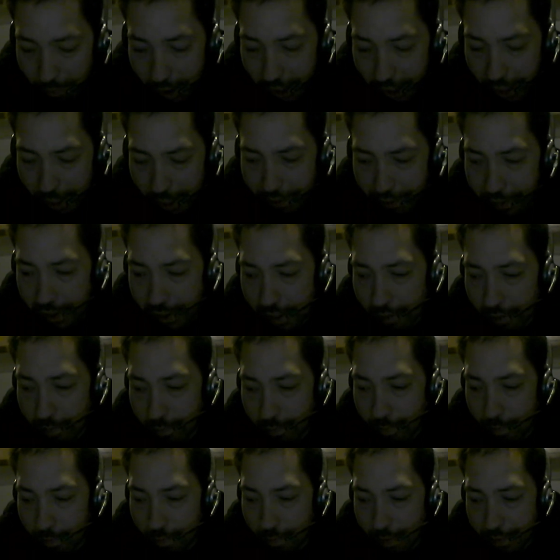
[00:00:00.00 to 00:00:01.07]
And I think
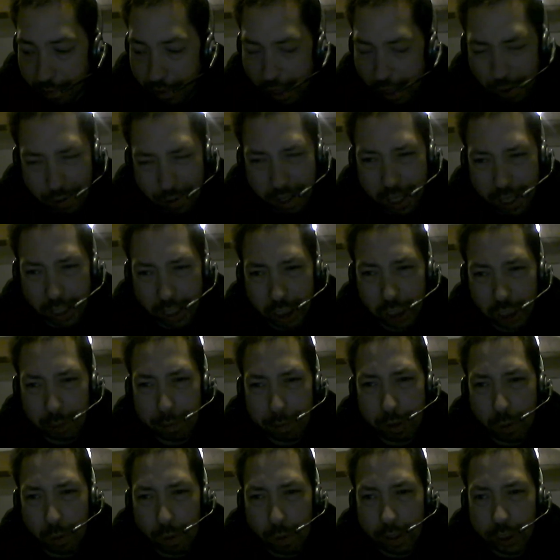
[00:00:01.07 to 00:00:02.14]
that would actually
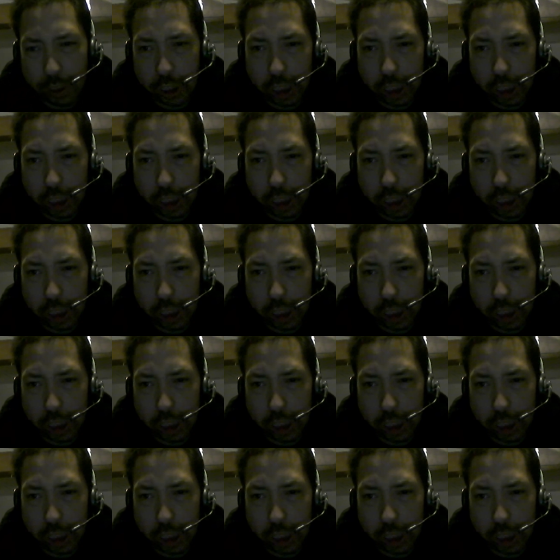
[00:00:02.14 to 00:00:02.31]
be quite